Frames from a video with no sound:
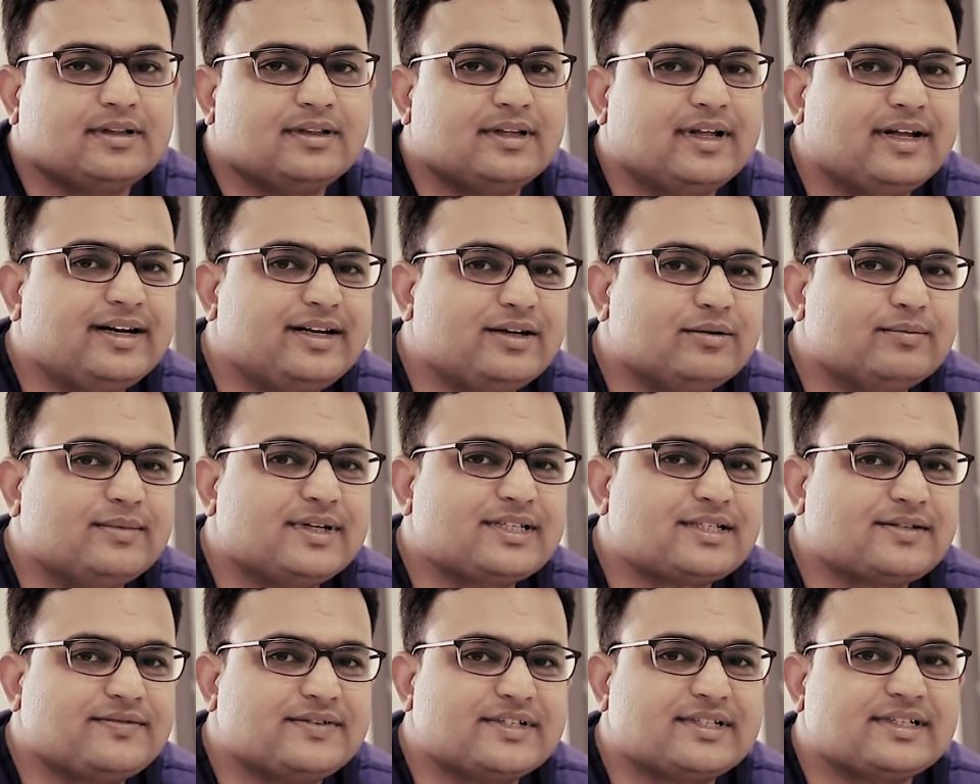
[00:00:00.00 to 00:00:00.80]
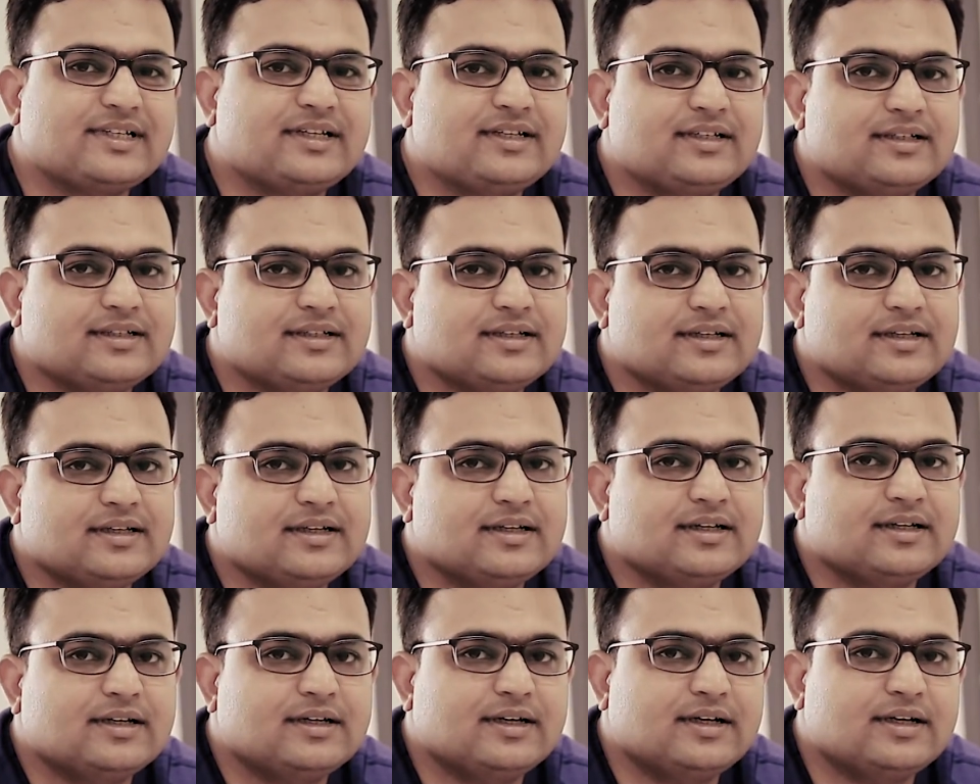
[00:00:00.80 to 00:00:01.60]
then you must visit
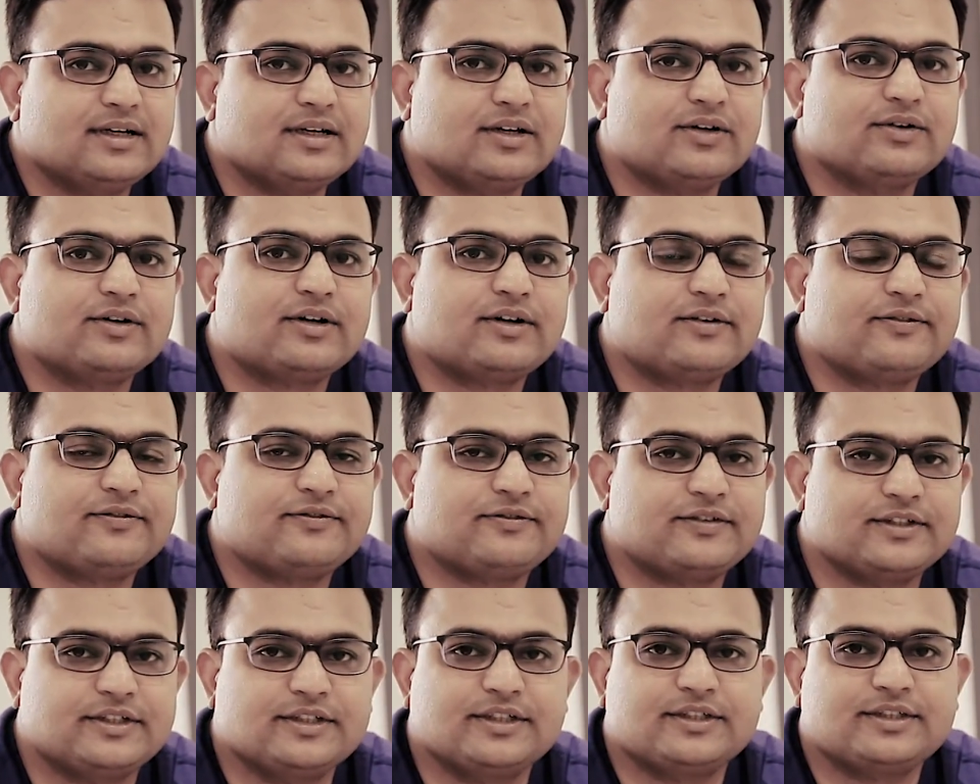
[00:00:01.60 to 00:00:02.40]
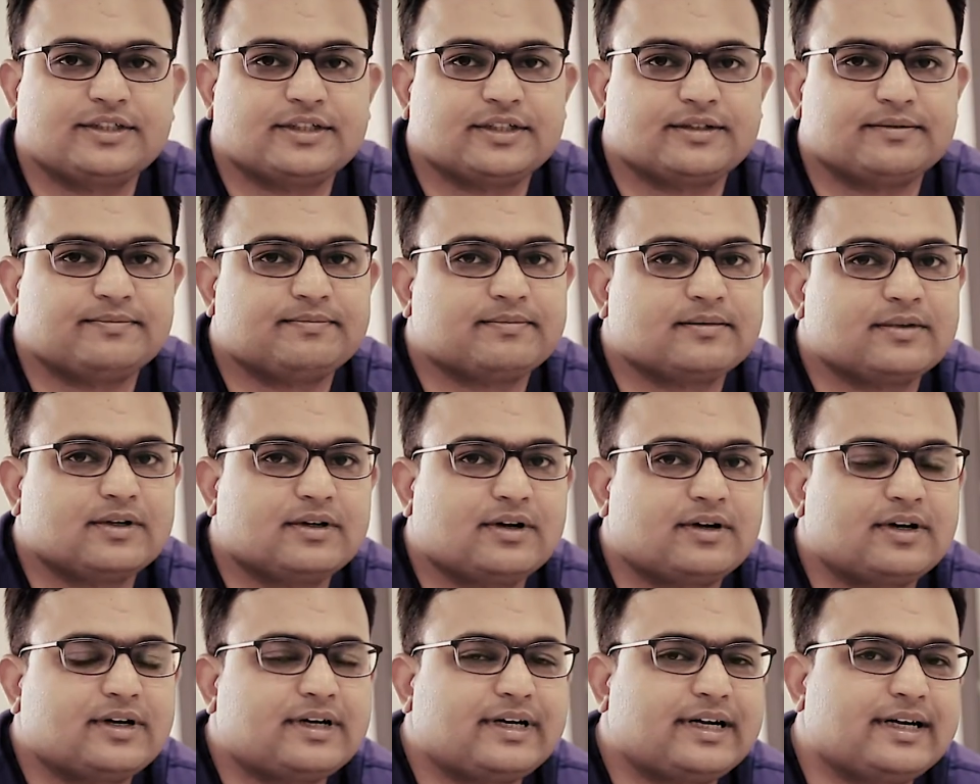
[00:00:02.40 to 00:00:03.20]
your physician
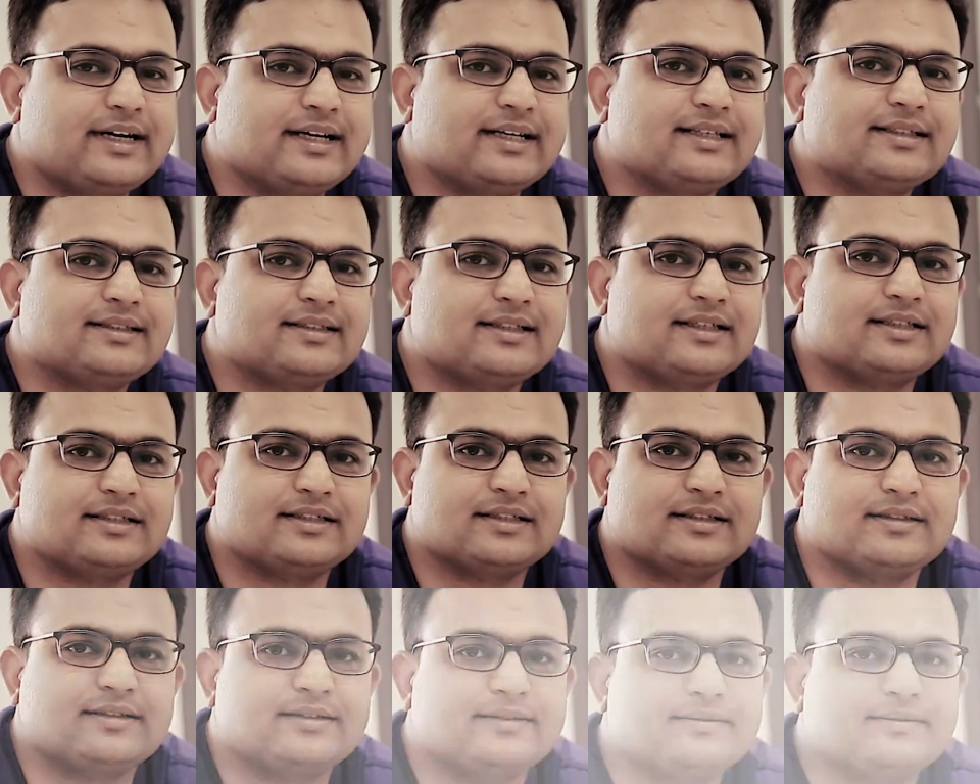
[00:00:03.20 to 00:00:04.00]
or a treating surgeon.